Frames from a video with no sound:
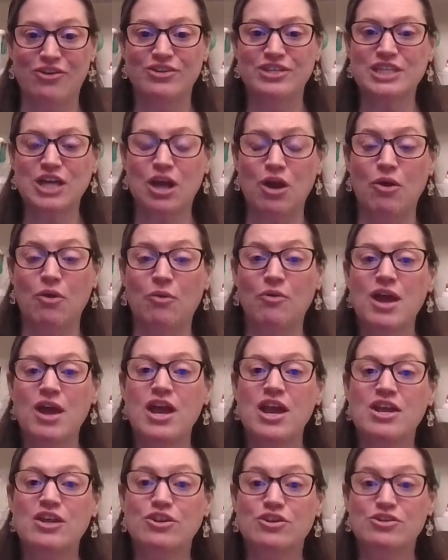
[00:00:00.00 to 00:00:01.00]
So,
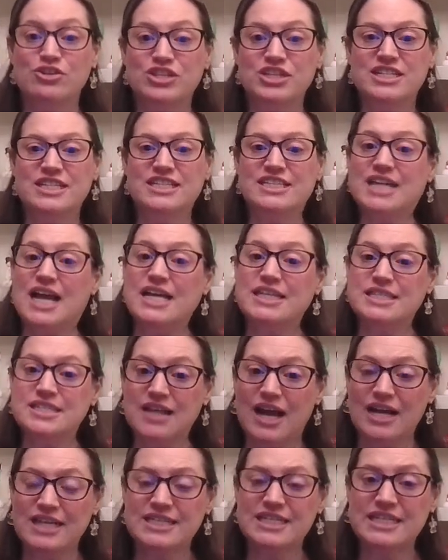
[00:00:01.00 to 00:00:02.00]
she decides
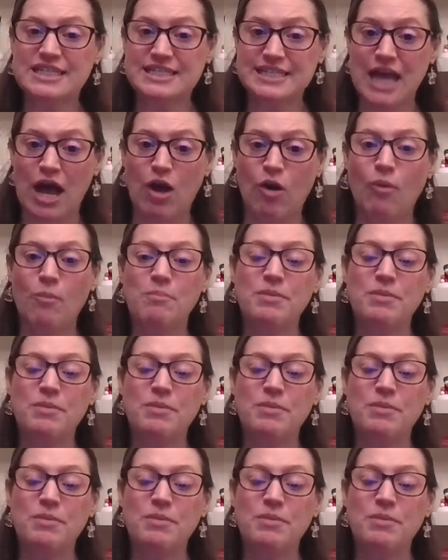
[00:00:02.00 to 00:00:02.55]
not to sell